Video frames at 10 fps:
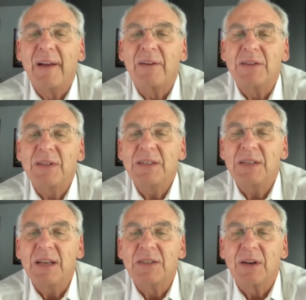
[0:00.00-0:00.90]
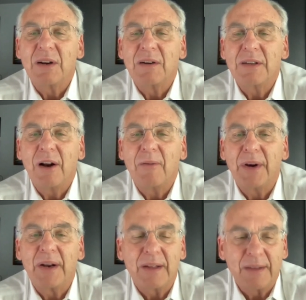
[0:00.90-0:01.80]
because these kids are,
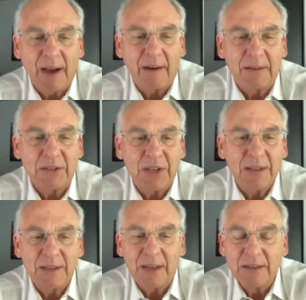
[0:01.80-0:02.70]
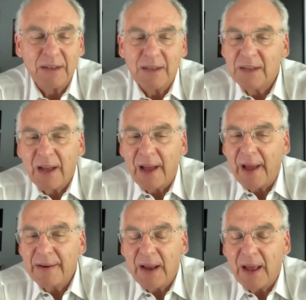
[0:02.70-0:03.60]
pretty intelligent, and
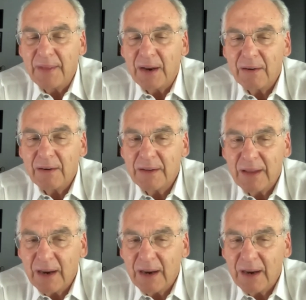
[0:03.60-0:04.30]
they're,